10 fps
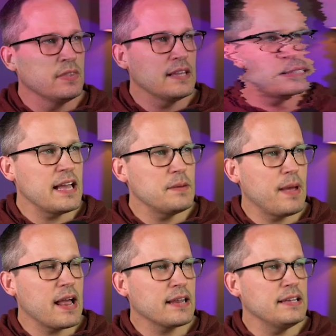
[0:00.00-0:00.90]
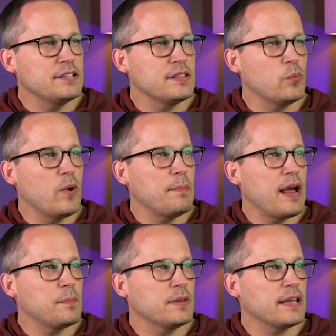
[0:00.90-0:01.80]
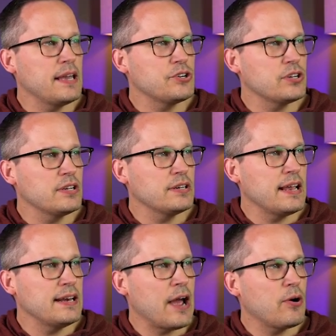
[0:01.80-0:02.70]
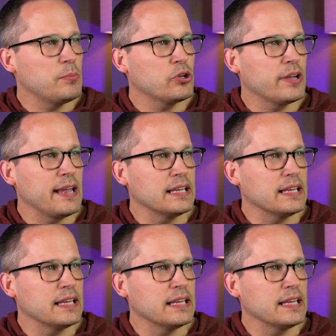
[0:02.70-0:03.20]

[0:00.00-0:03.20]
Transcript: Let's head back into the web application, and now I'm looking at